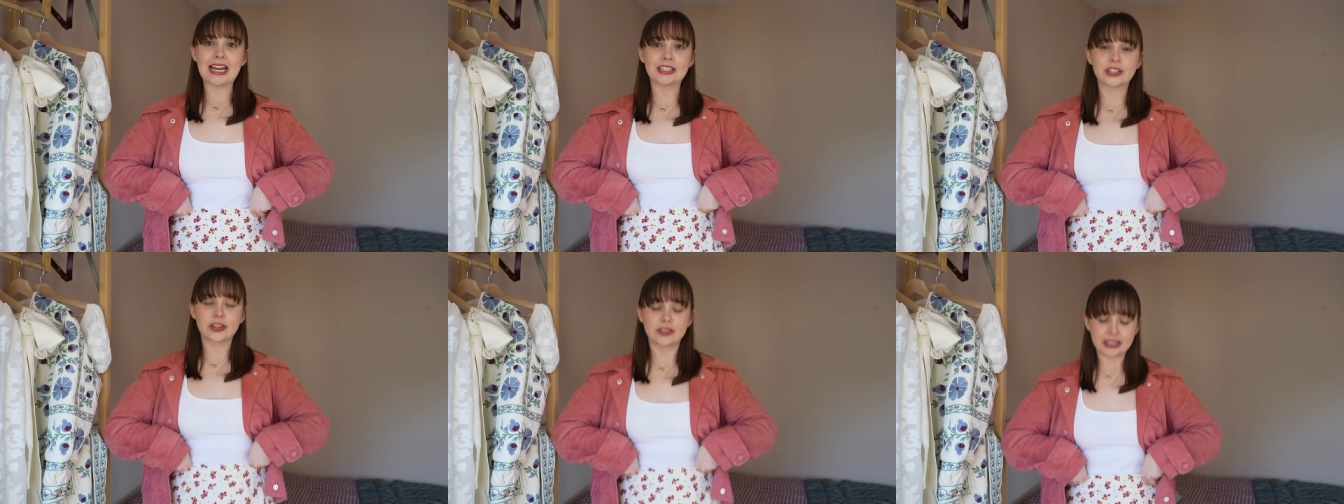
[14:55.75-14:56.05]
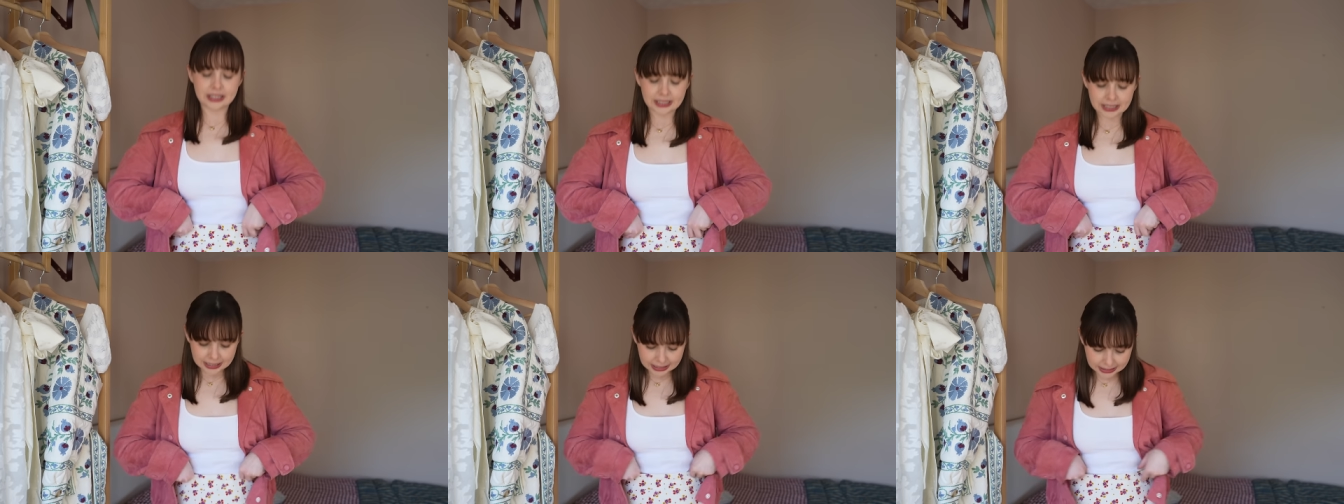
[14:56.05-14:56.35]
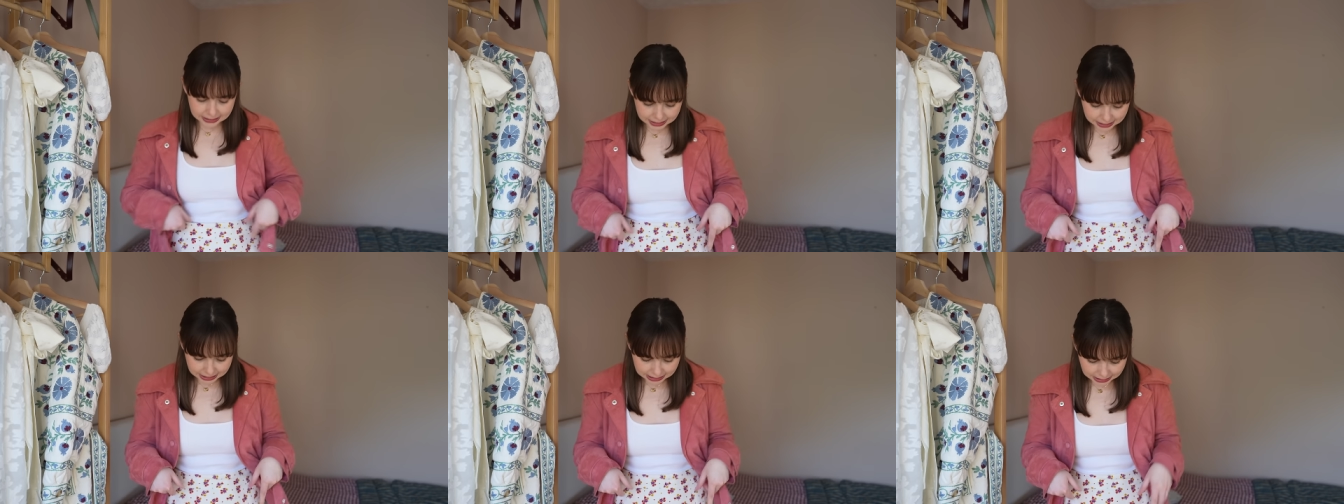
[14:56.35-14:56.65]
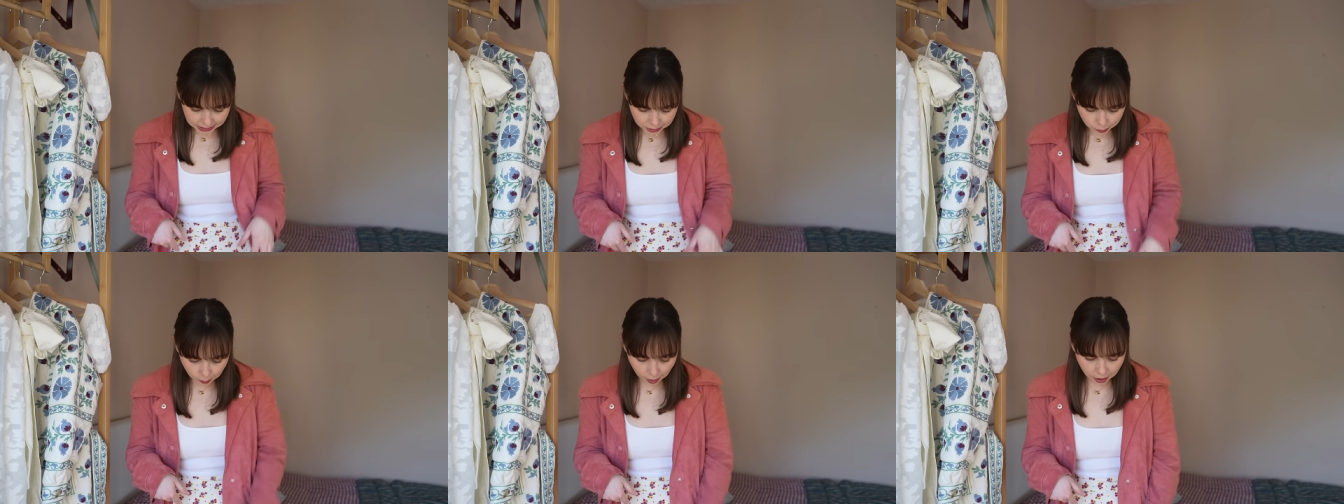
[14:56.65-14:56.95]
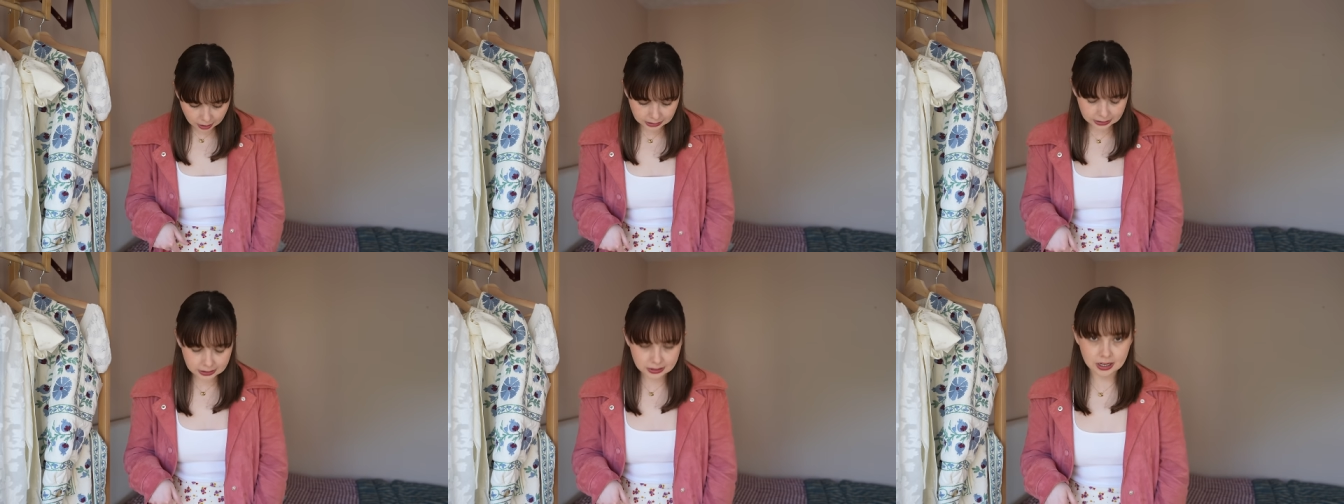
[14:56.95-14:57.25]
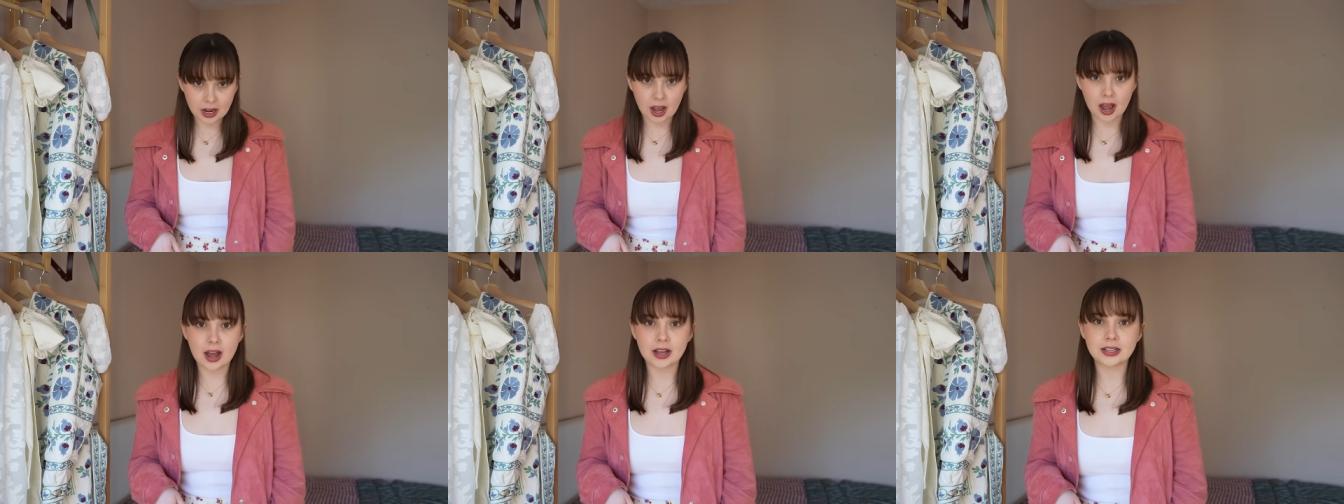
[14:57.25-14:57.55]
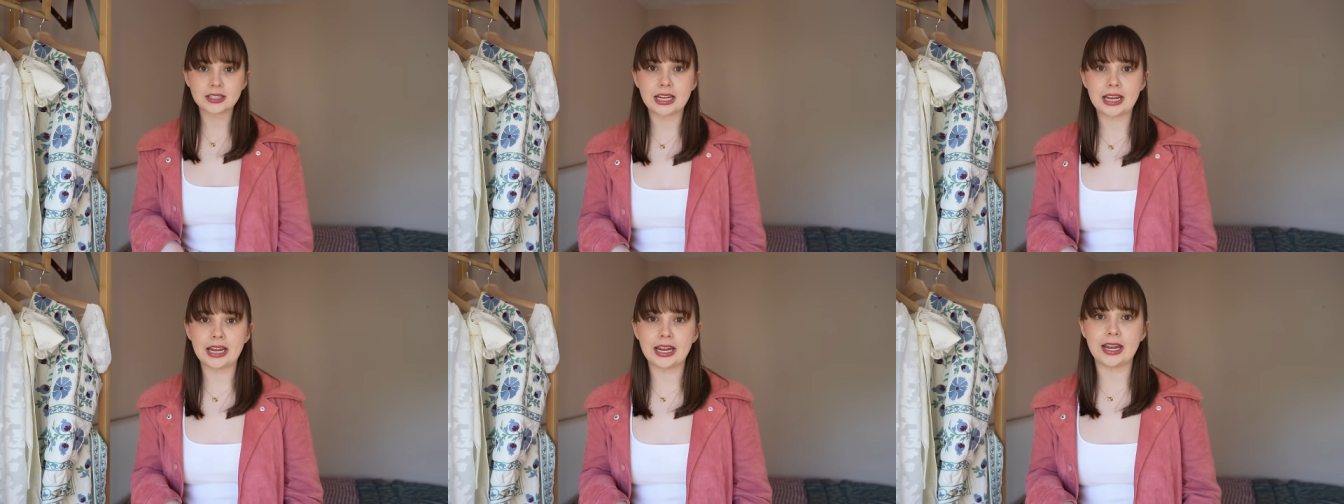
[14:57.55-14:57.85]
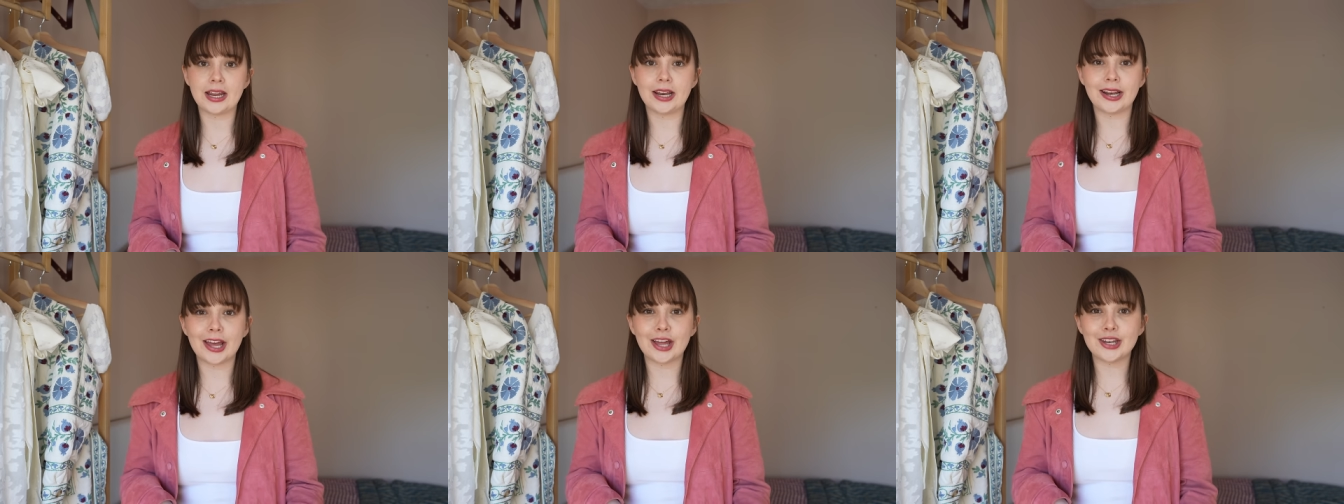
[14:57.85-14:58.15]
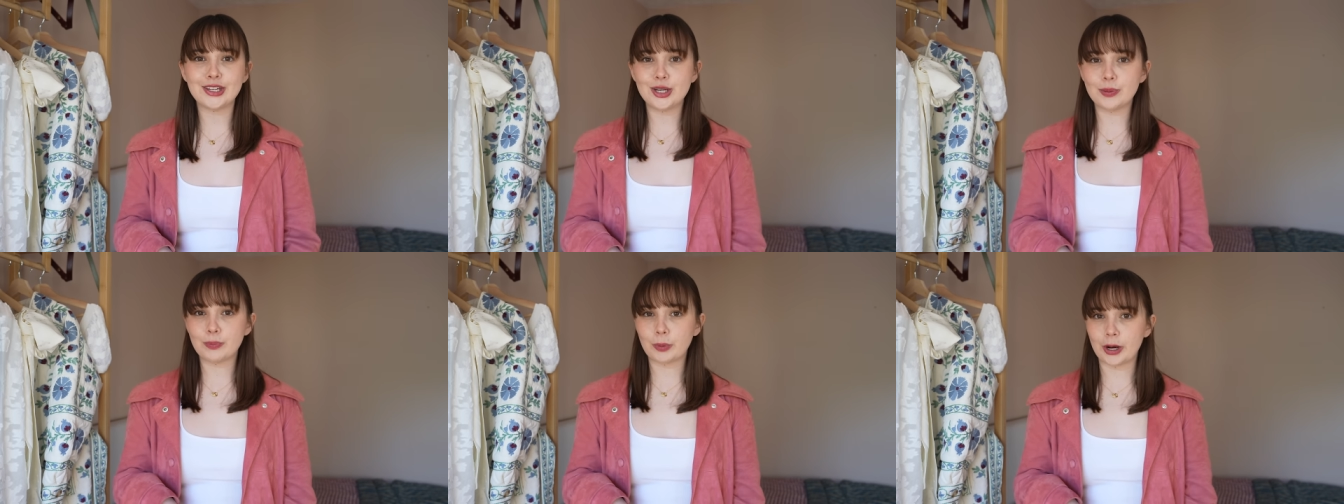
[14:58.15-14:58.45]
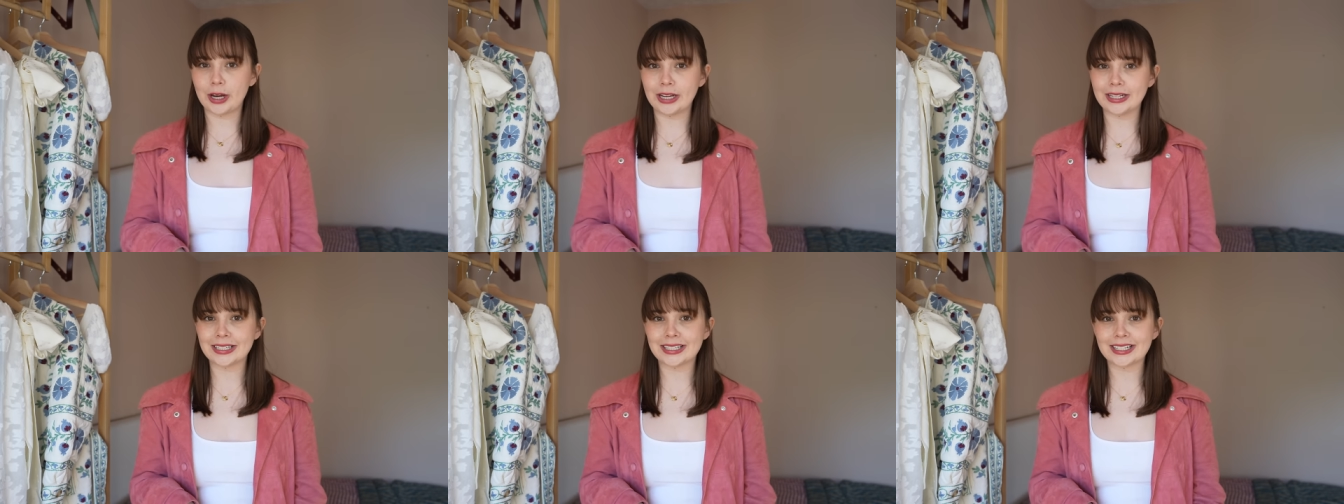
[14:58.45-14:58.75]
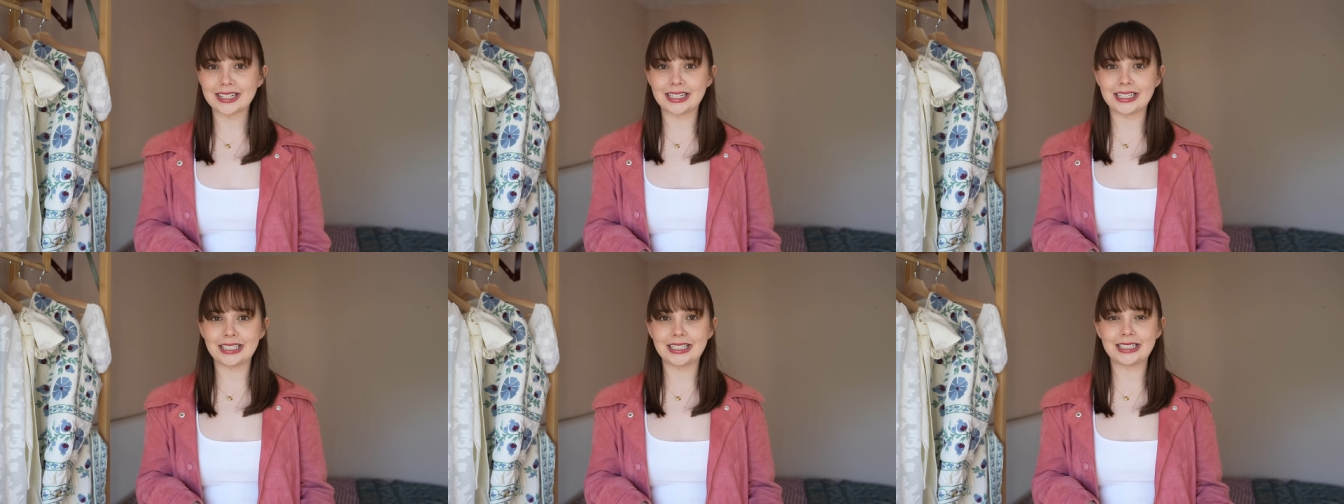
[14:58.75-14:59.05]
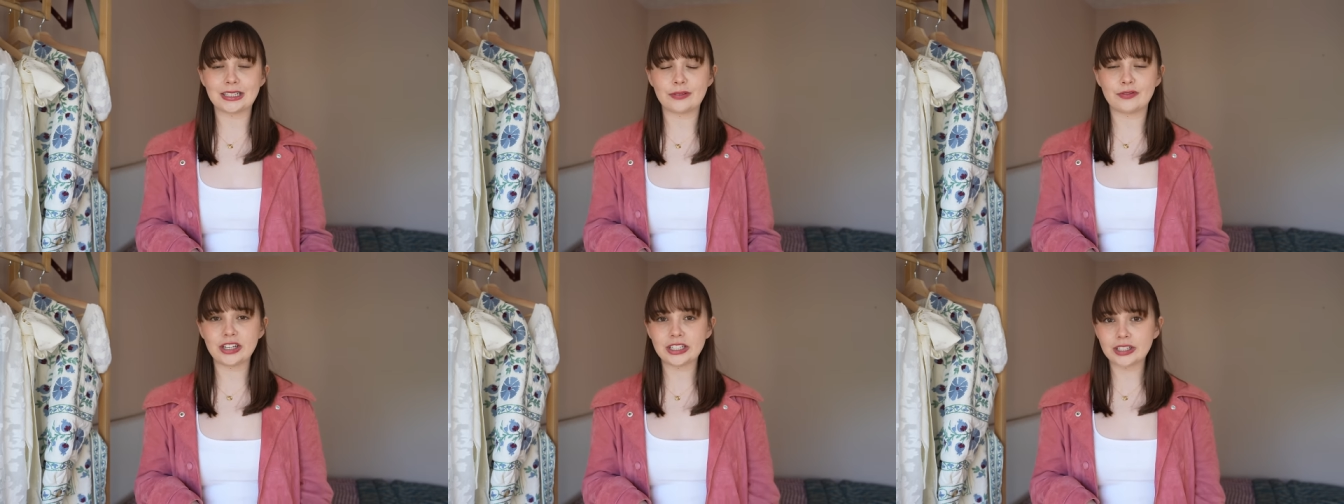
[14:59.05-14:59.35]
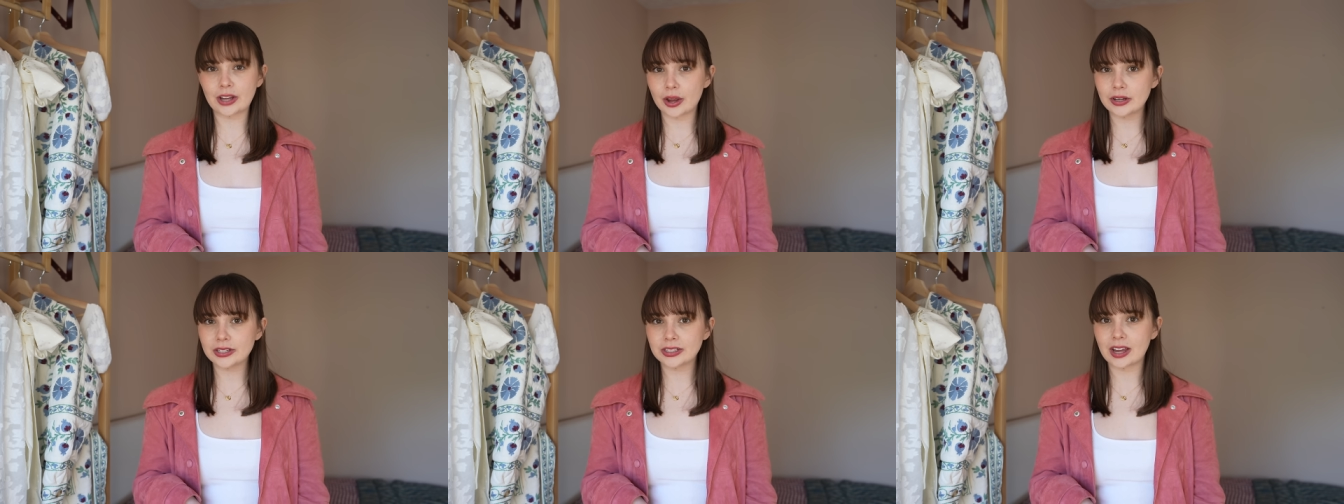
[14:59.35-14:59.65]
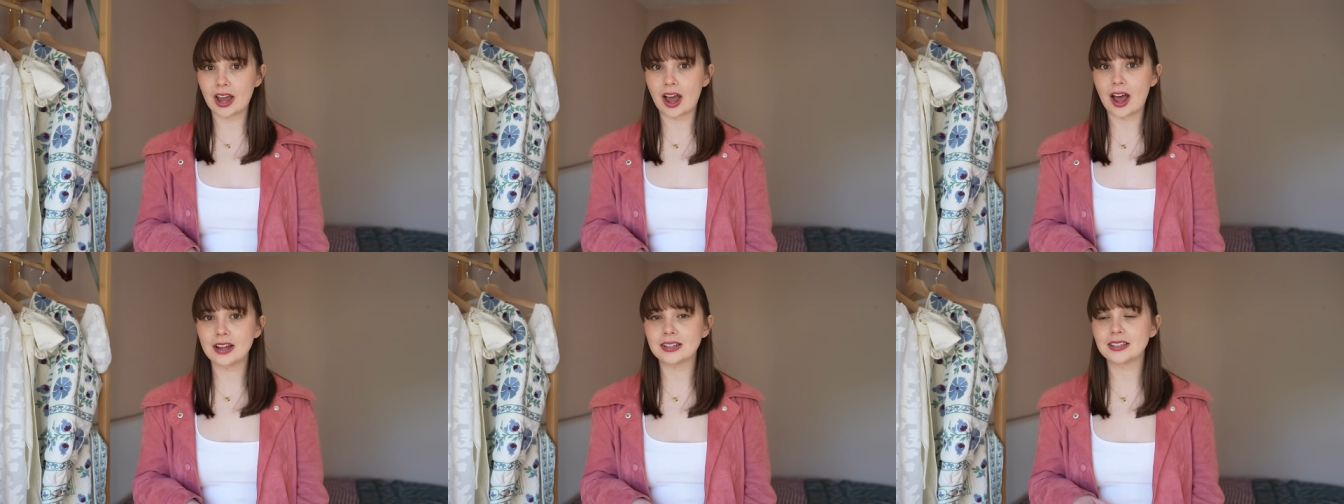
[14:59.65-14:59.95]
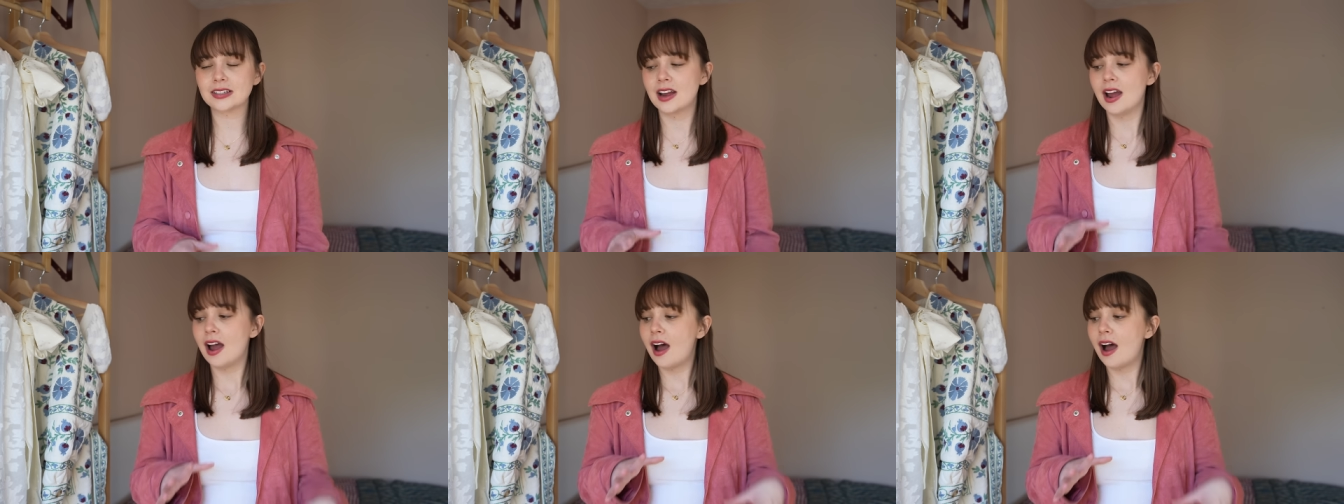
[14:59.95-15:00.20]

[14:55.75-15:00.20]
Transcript: So this is the Tabata skirt in a new print. This is a viscose skirt.